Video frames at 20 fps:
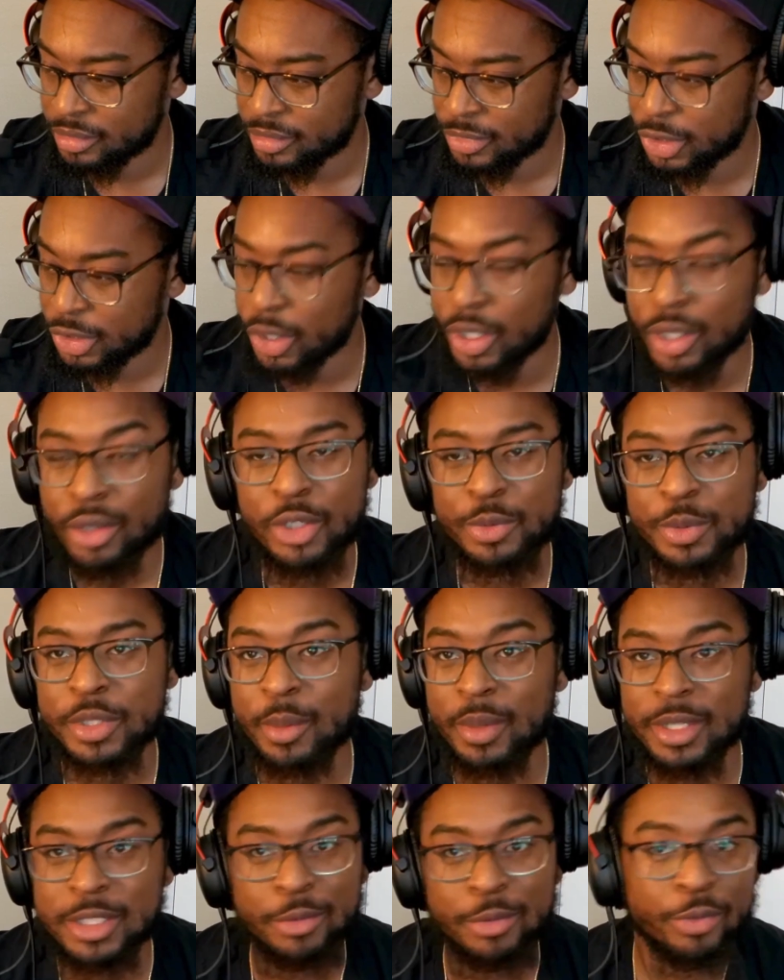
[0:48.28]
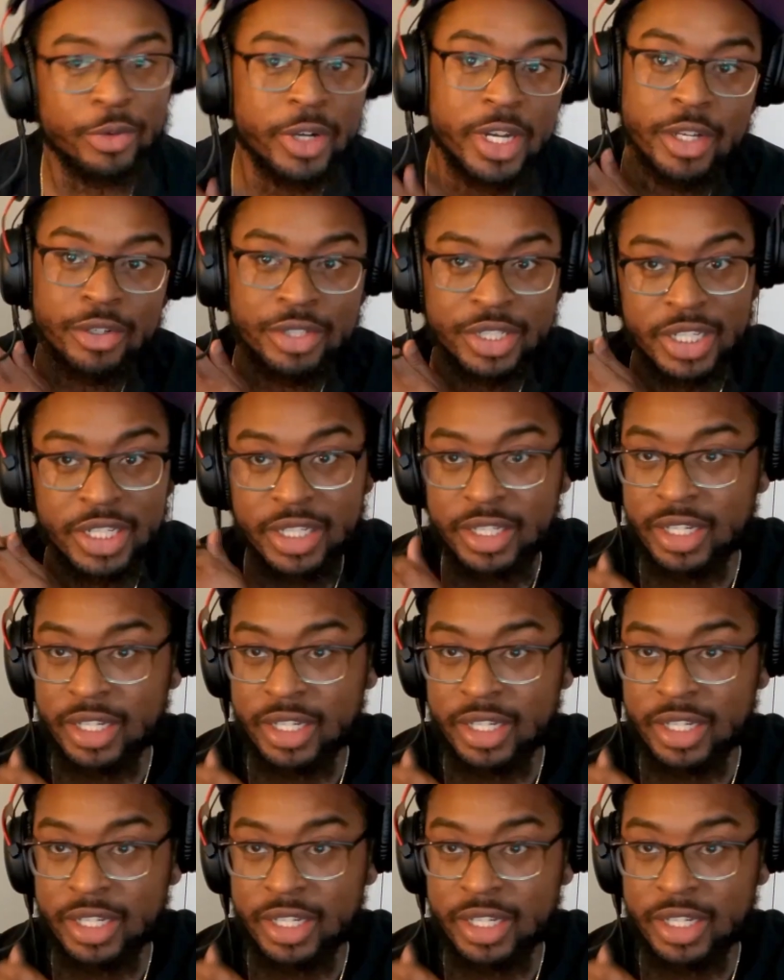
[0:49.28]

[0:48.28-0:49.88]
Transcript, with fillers: Joyner Lucas talking about some real shit,